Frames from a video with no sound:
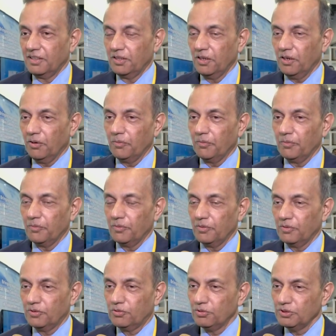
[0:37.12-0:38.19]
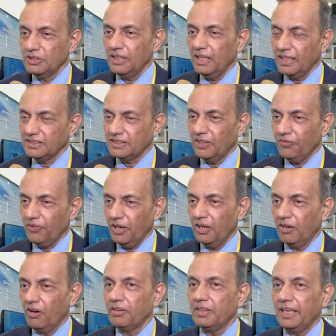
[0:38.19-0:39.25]
You know, 2G lasted for a
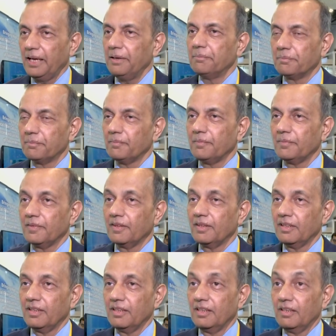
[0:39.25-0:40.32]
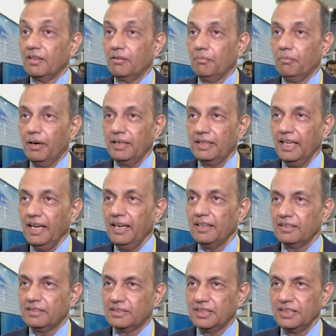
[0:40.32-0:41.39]
long time. But
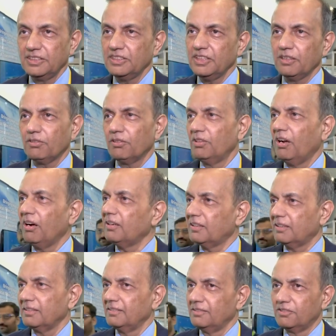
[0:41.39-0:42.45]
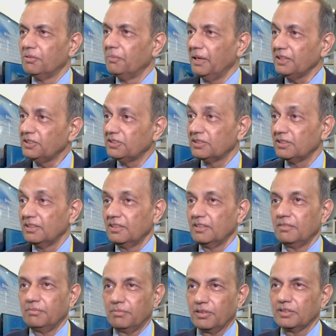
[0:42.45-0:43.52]
then 3G could not do much
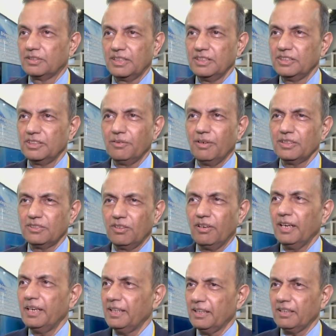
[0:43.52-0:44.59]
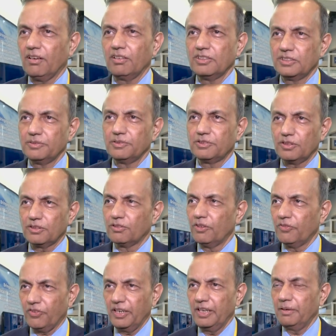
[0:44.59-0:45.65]
because 3G was not a technology which was
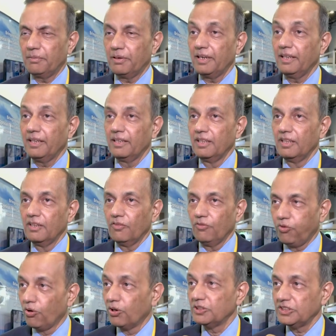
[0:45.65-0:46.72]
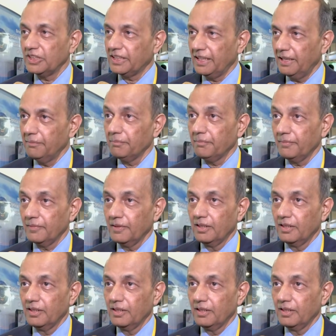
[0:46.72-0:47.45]
good for anybody. 4G came.